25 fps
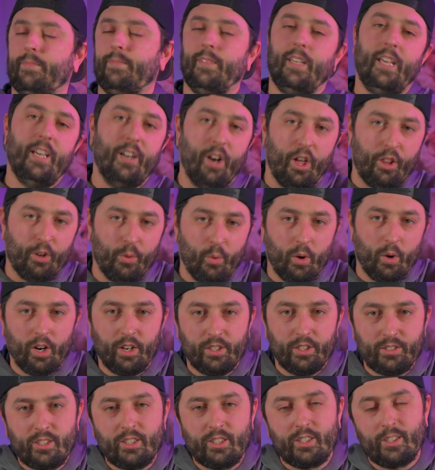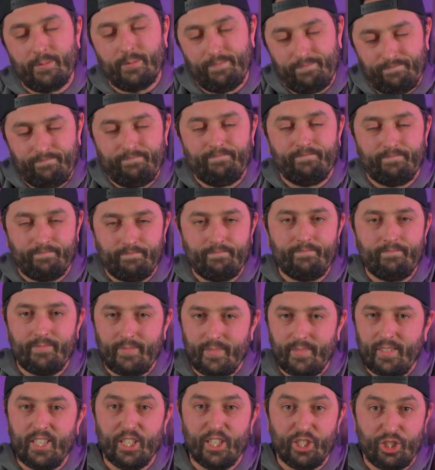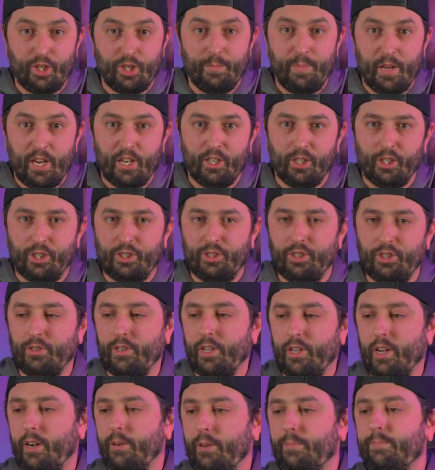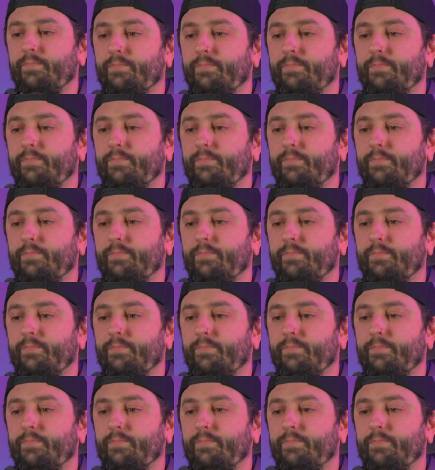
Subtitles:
In other words, this should be in your studio.